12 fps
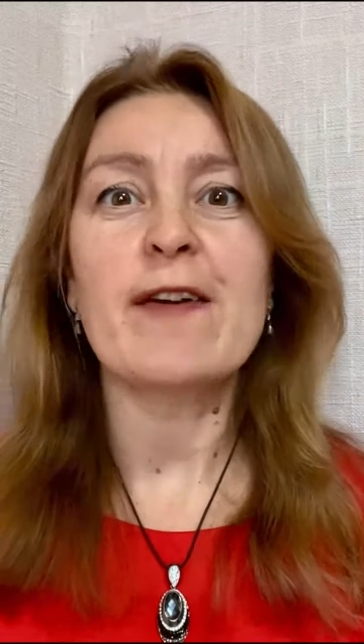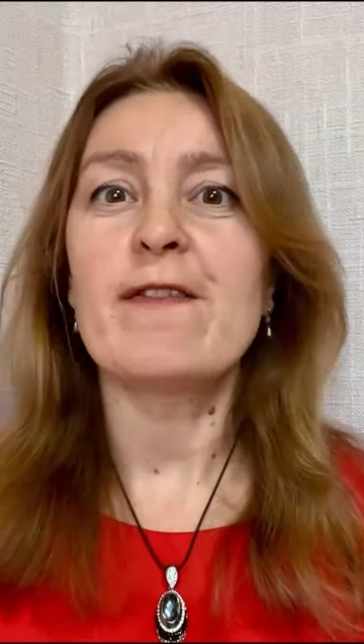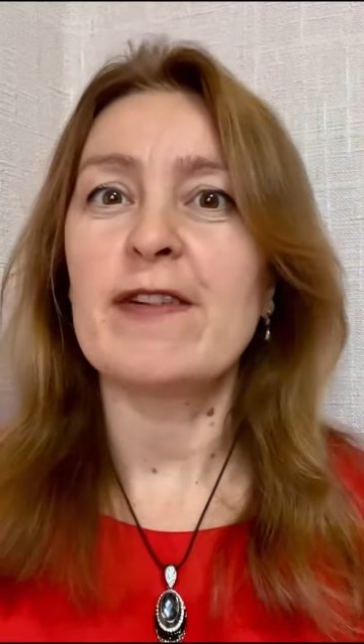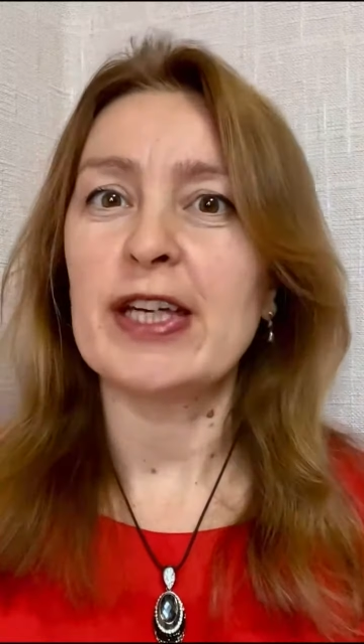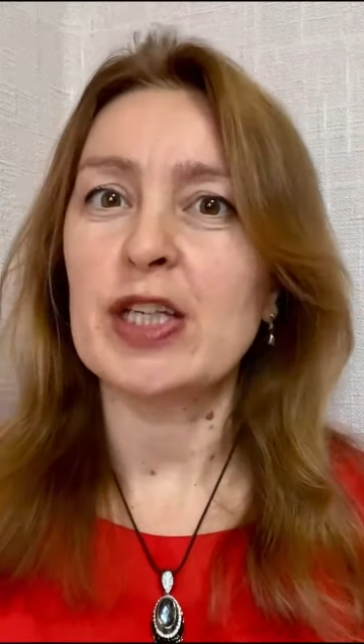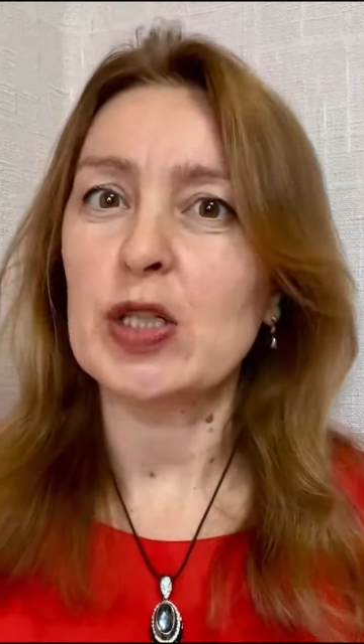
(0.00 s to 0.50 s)

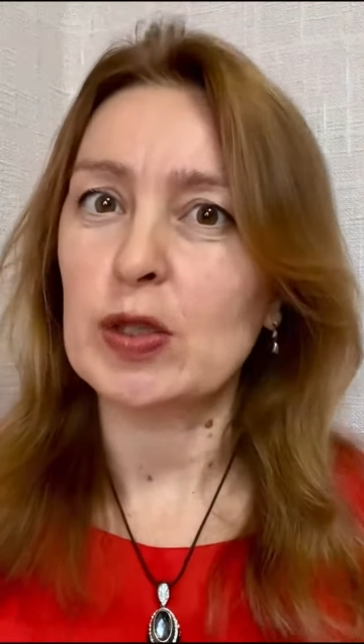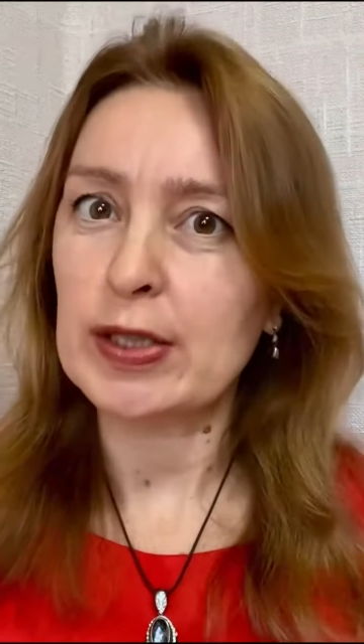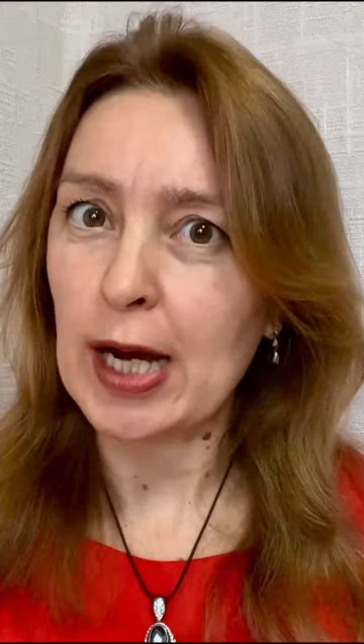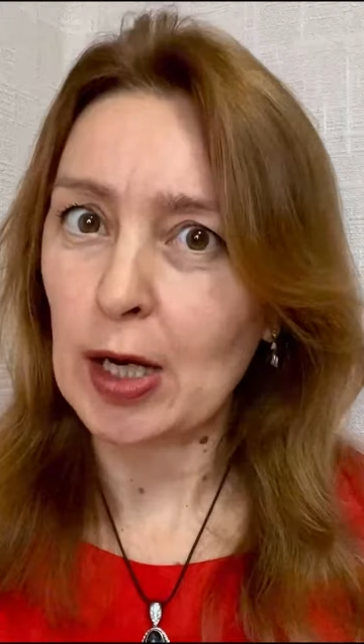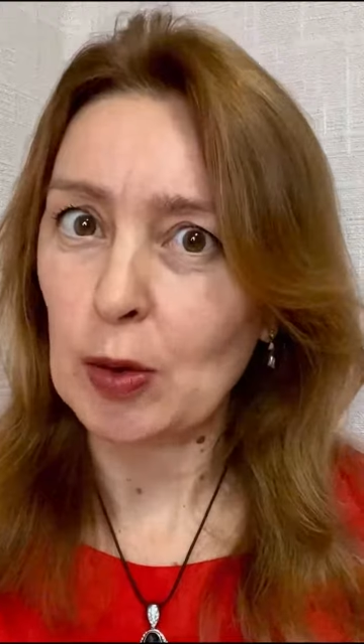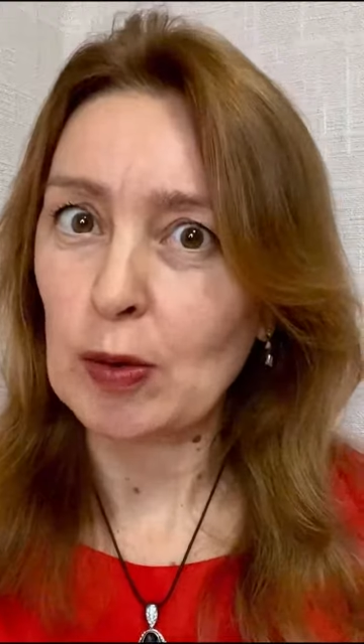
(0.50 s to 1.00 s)
video
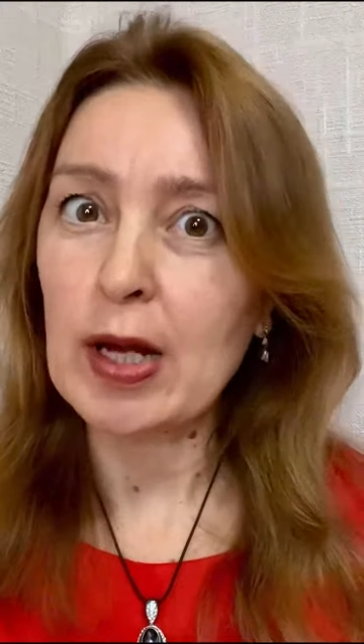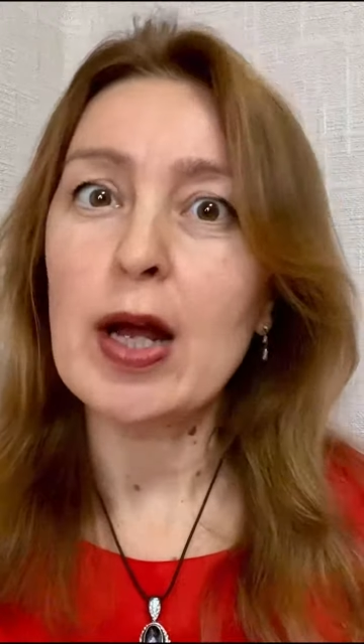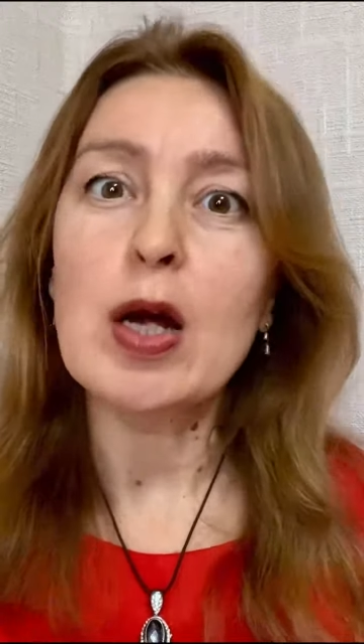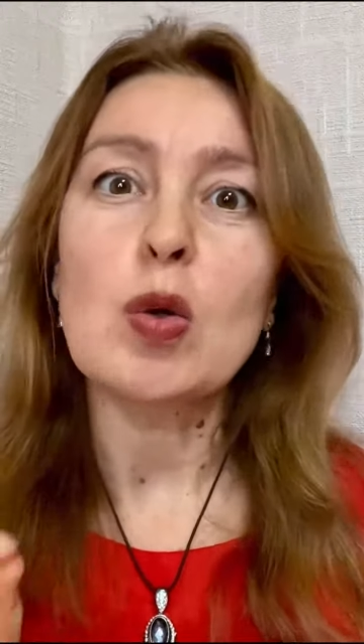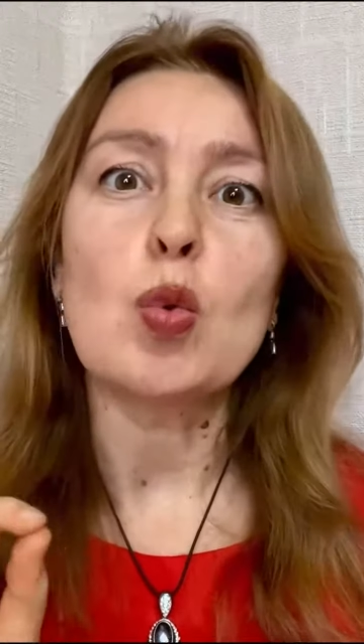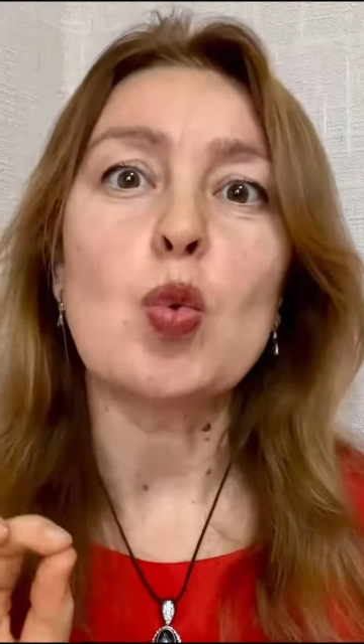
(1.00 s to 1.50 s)
now.
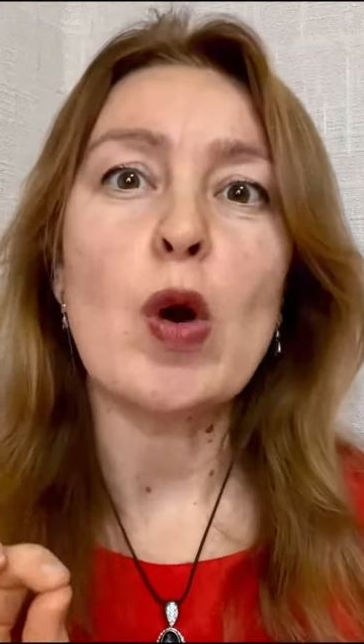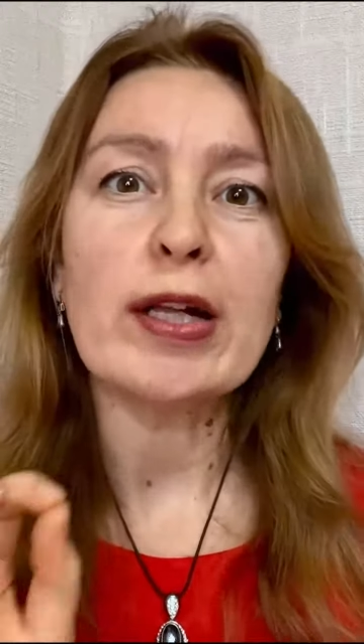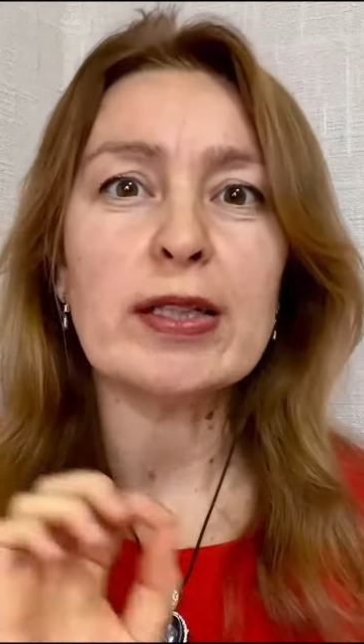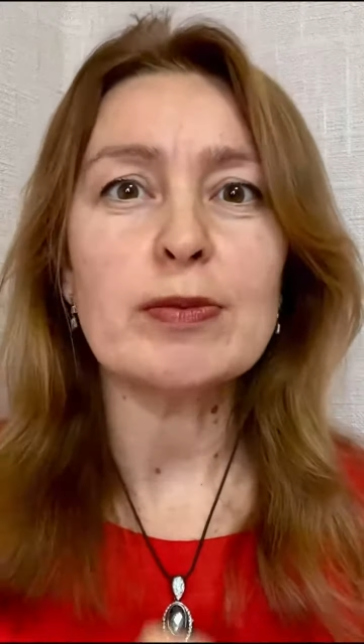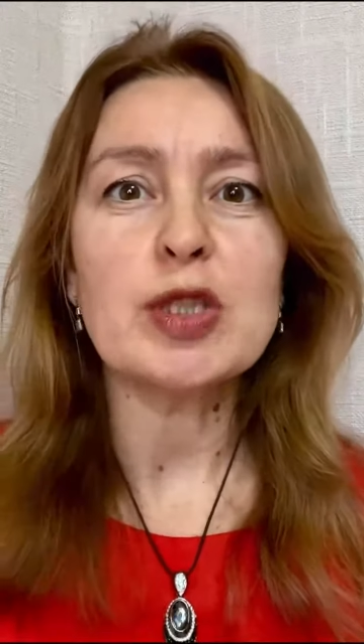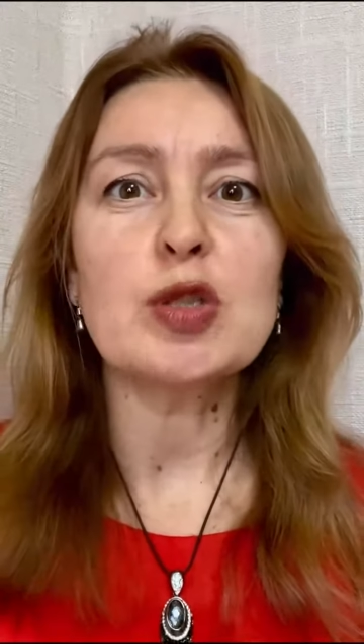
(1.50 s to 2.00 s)

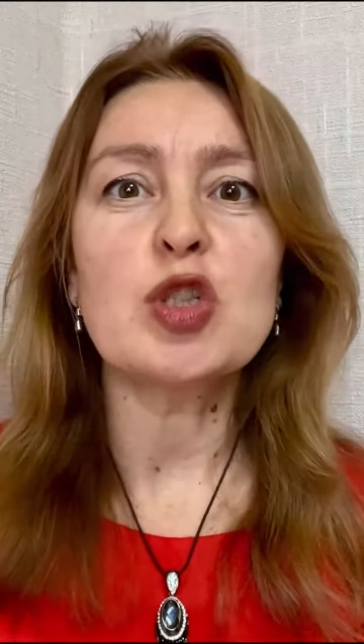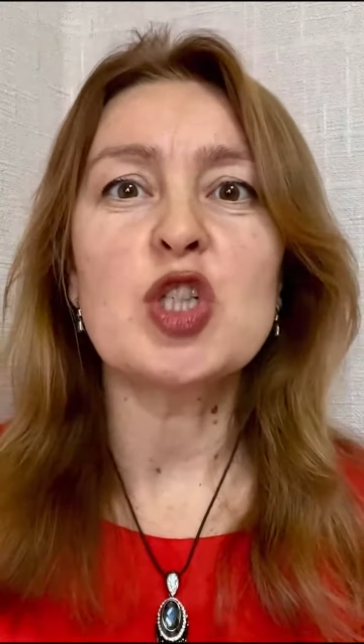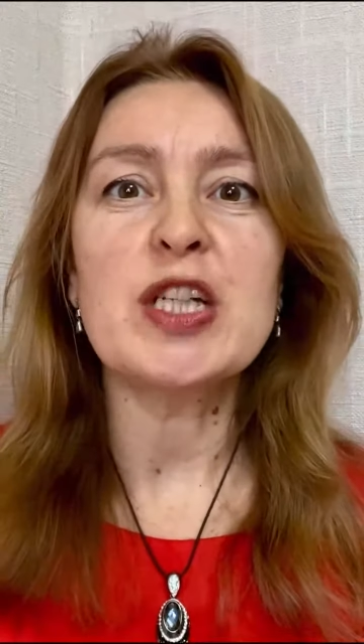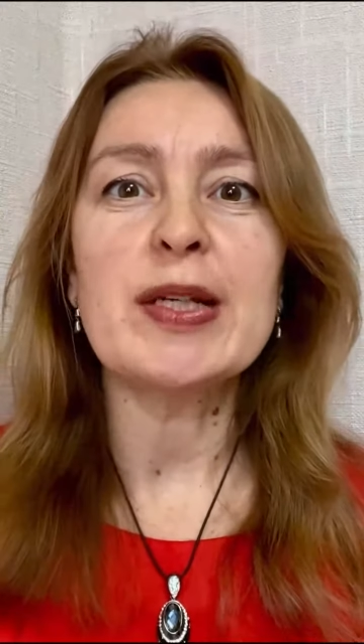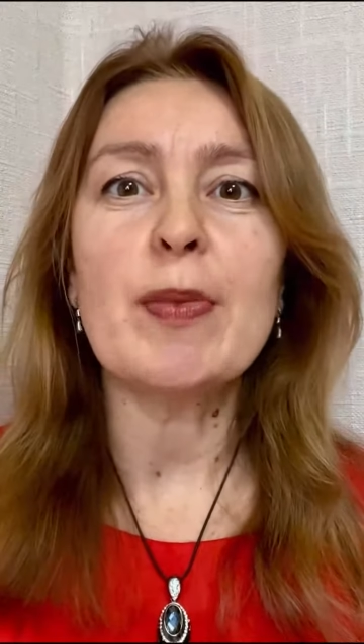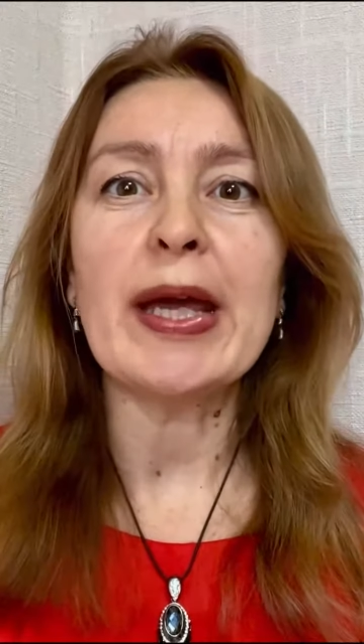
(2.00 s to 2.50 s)
Welcome to
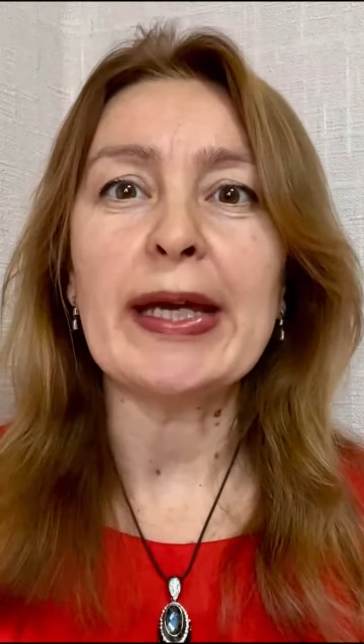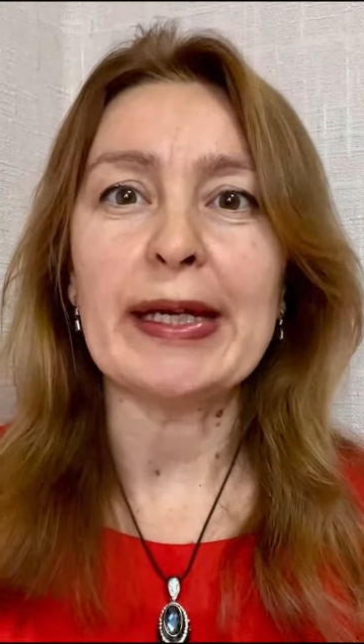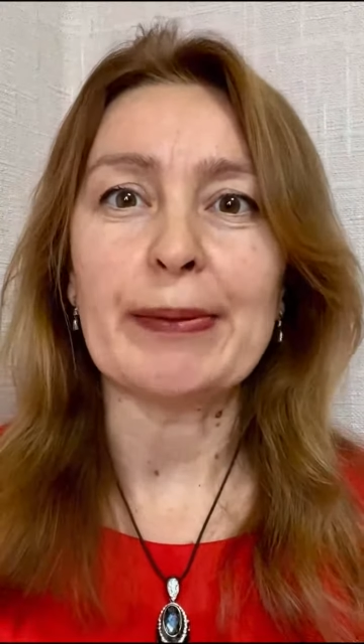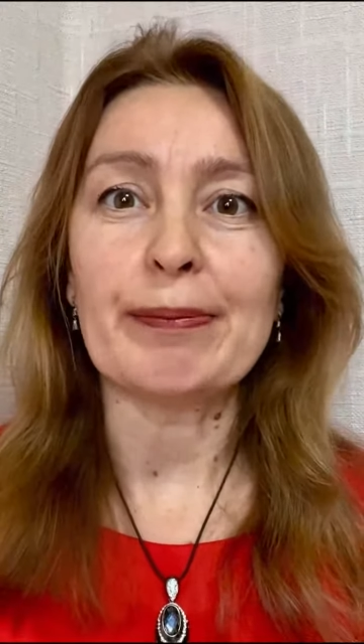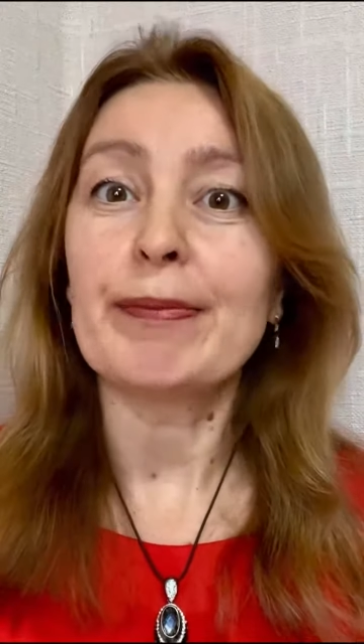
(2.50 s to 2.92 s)
Jinmei.